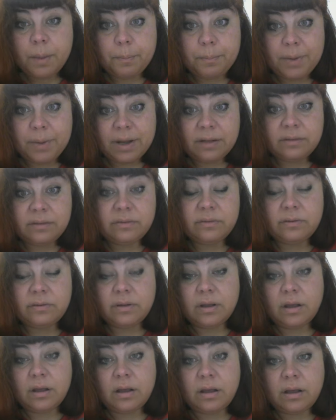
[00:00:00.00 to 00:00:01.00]
But
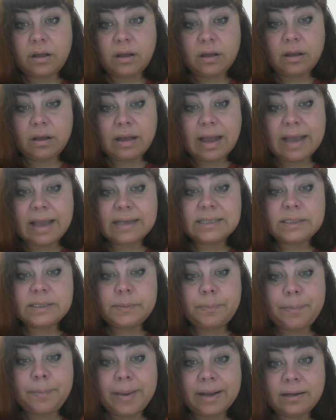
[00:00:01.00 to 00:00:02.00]
I
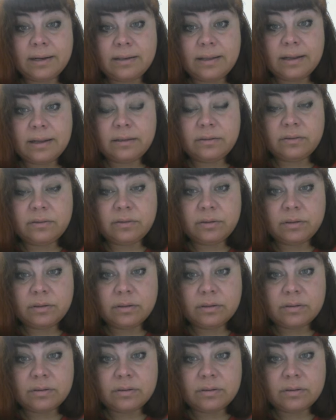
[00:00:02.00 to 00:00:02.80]
expect that